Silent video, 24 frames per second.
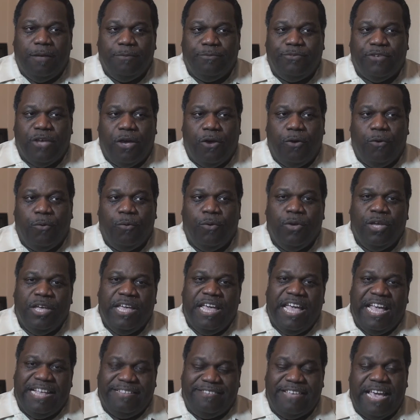So
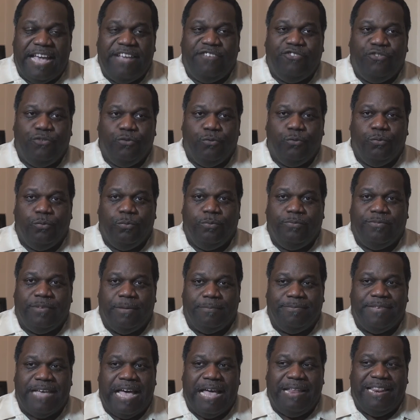it takes you
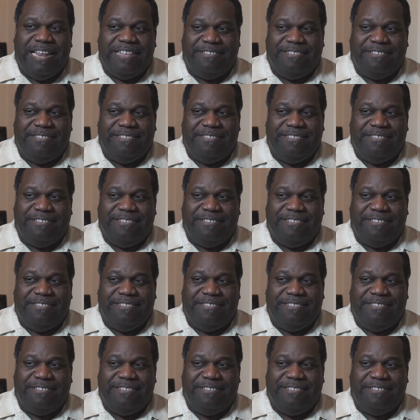some time,